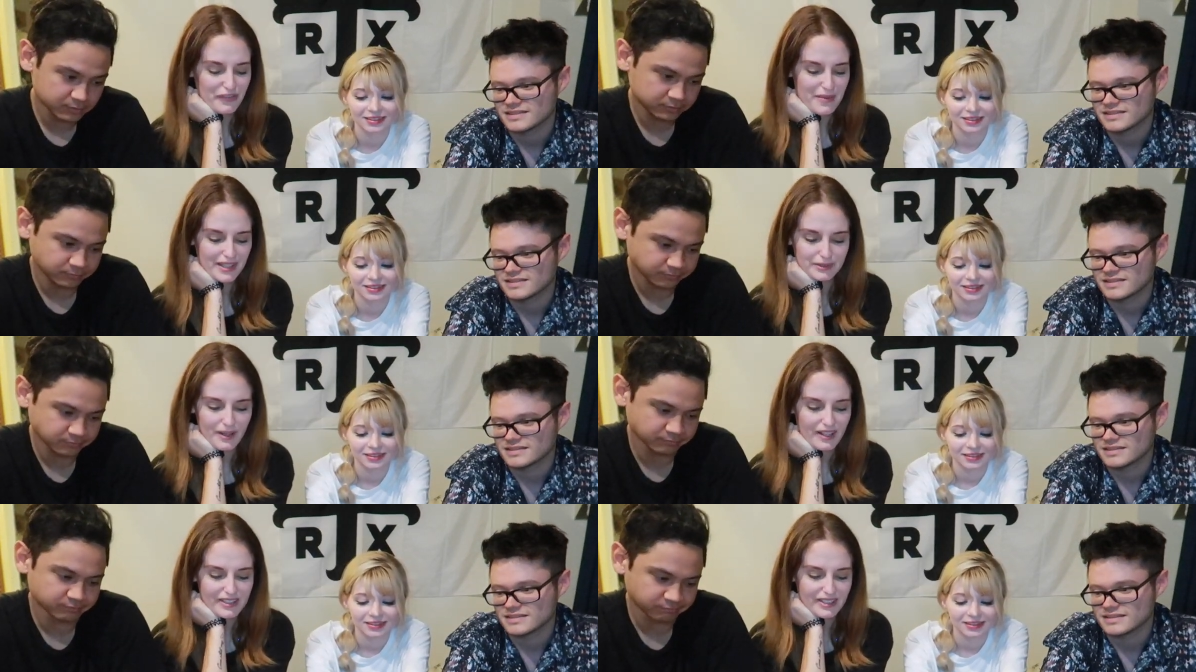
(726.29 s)
Speaker 1: for me as well.
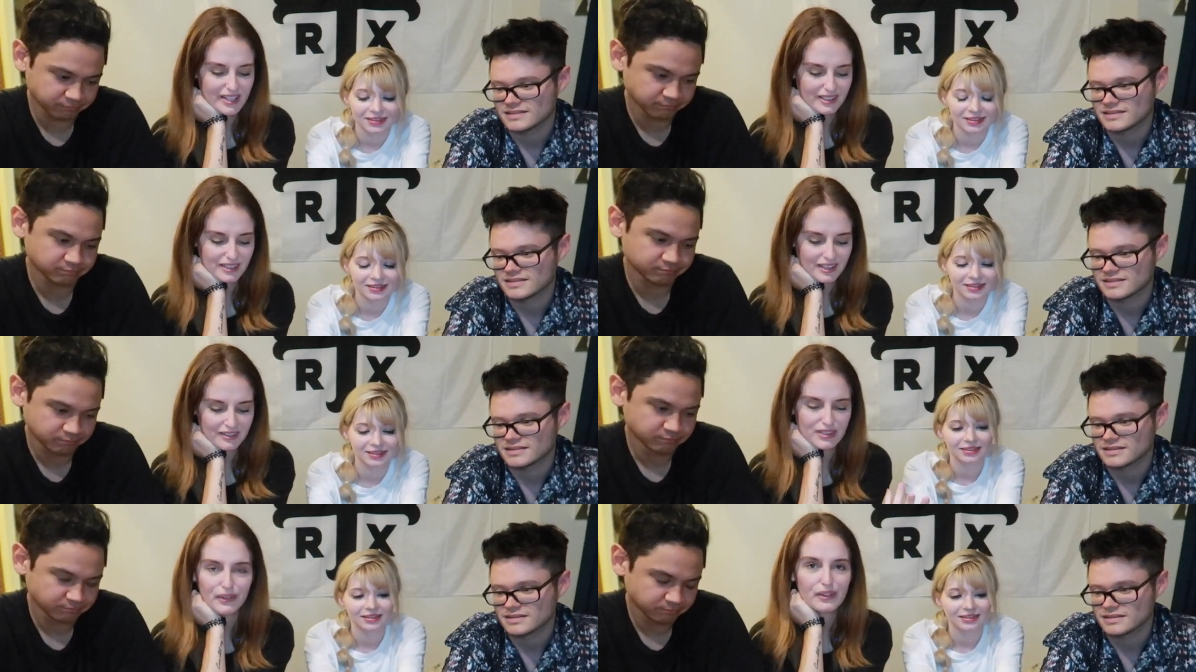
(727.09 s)
It just tastes like
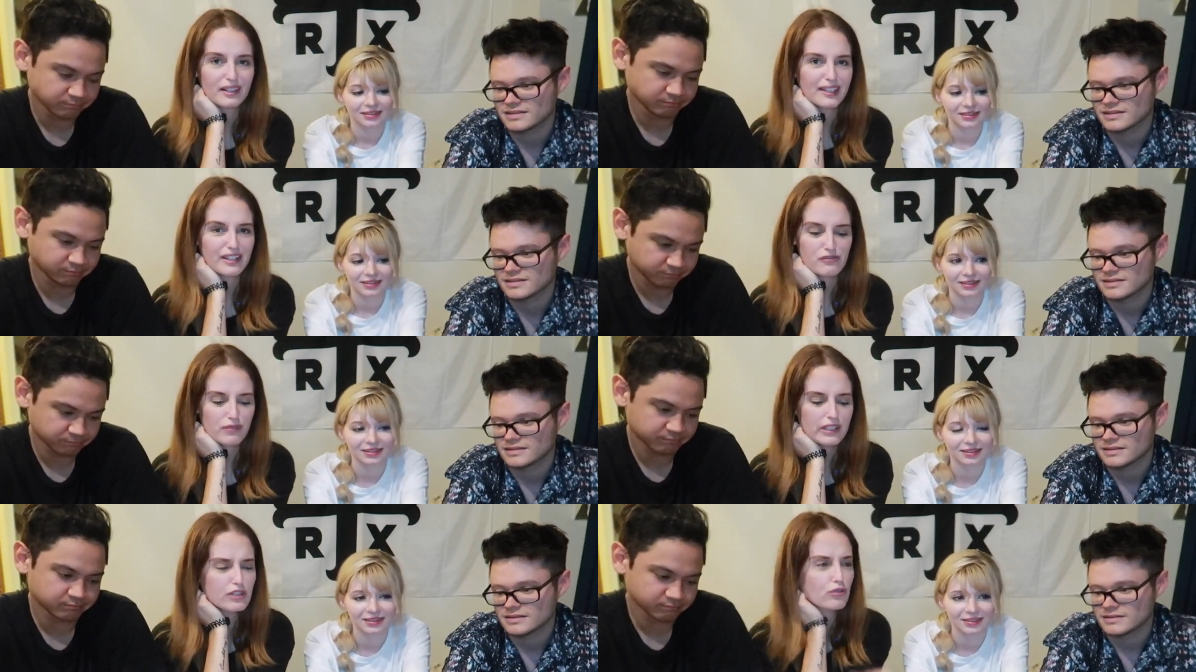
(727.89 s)
soda, like a
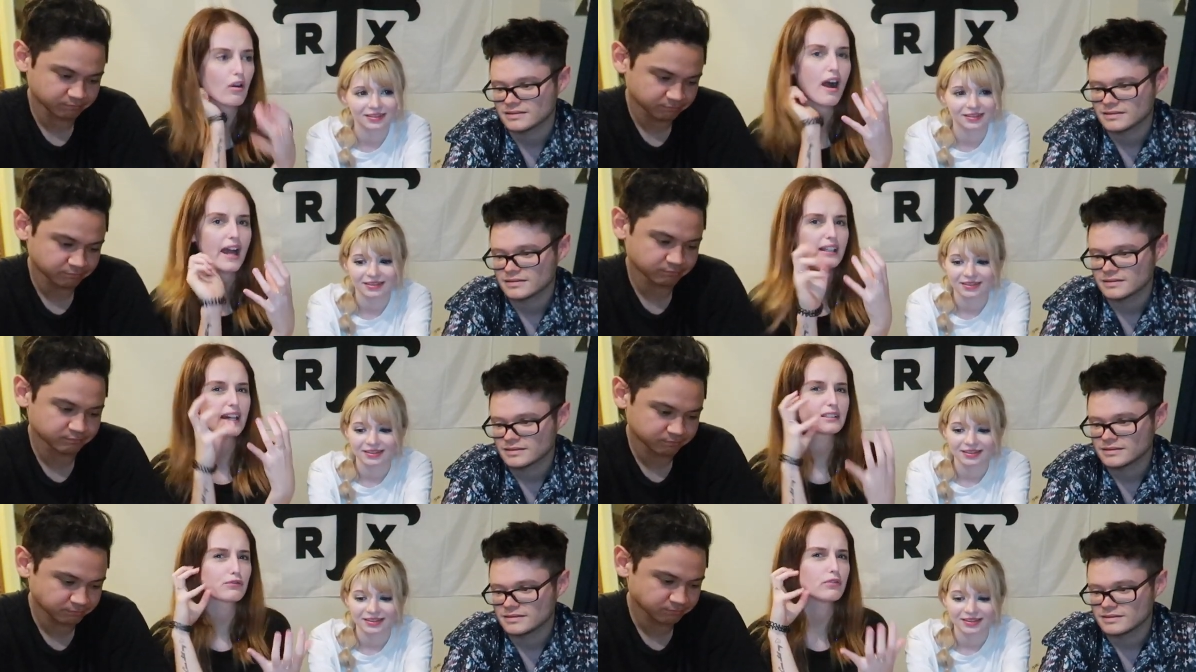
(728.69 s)
really dry, like
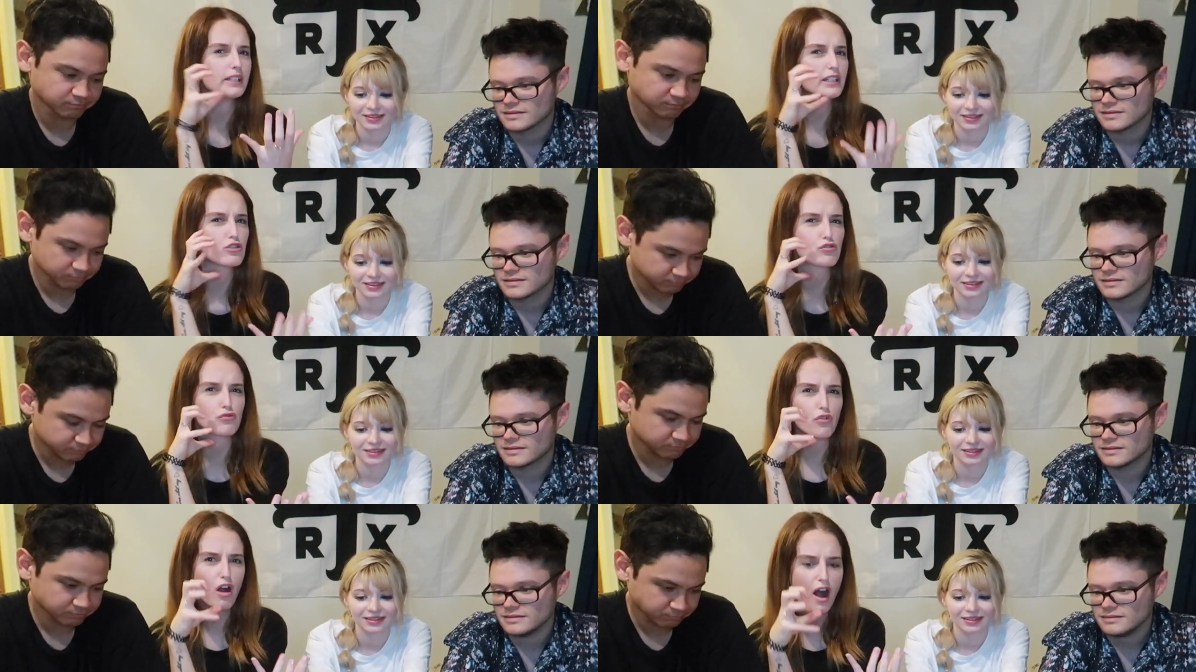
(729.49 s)
has a really
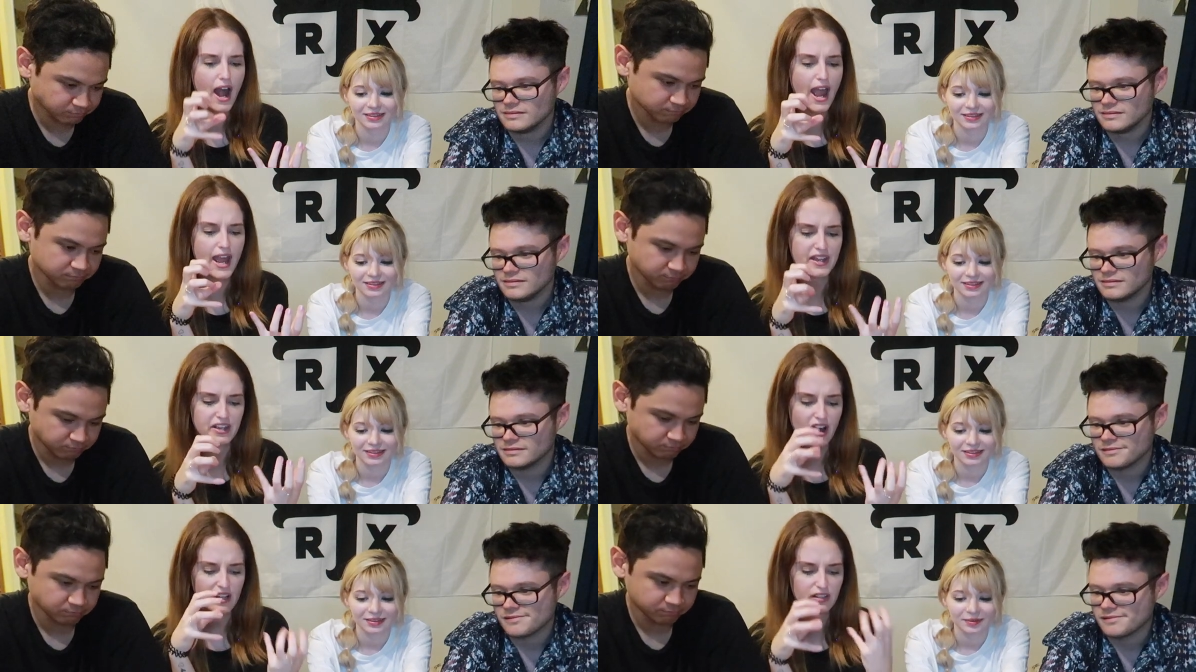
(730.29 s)
dry
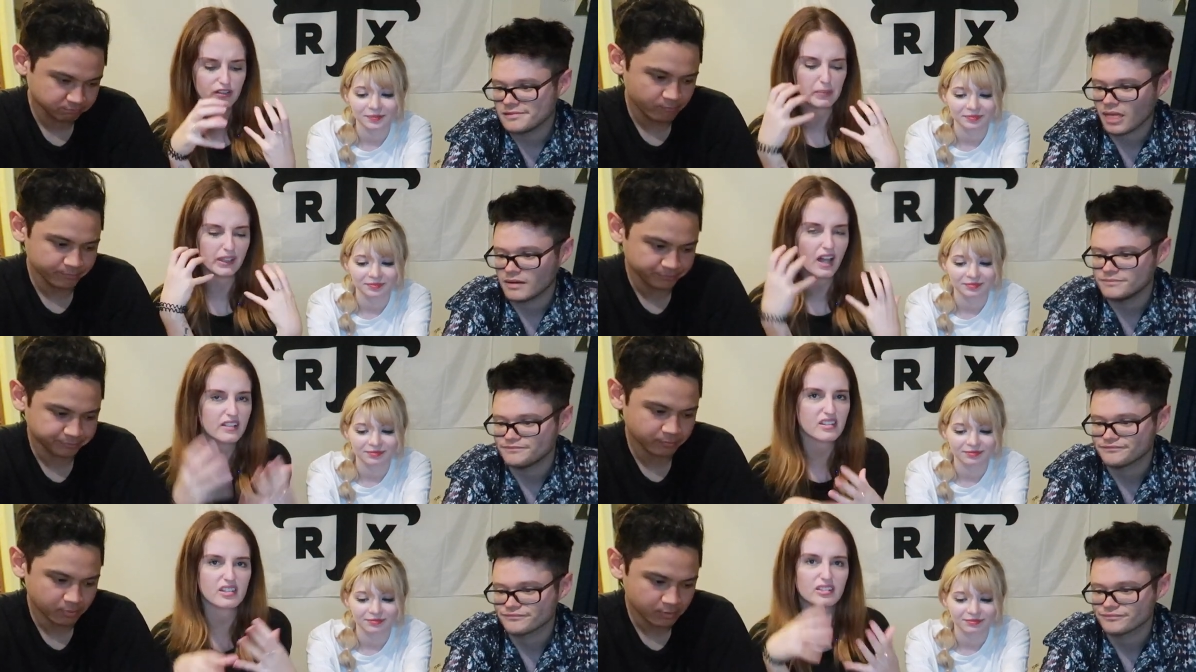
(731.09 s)
kind of
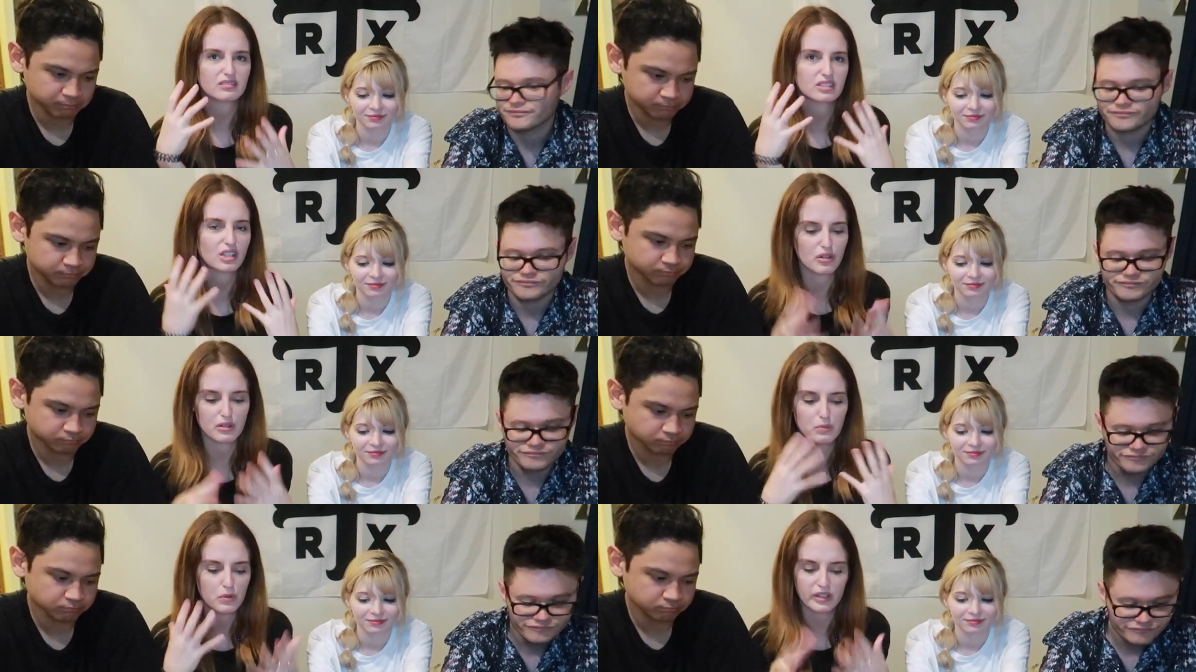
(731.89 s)
blunt soda
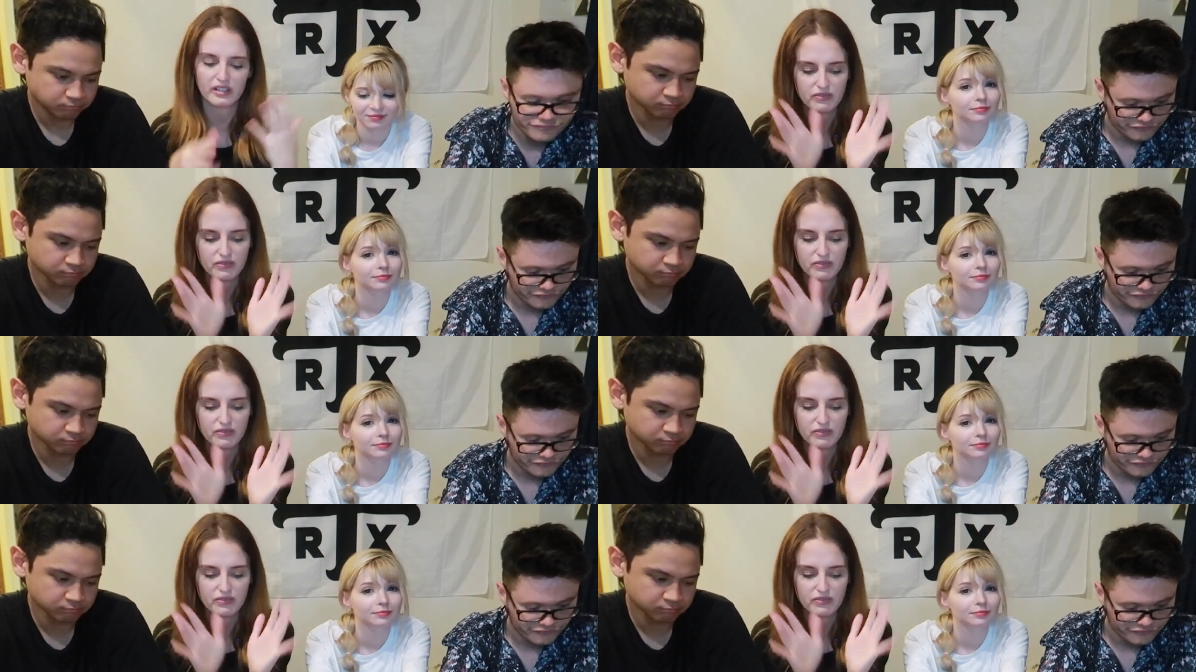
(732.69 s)
water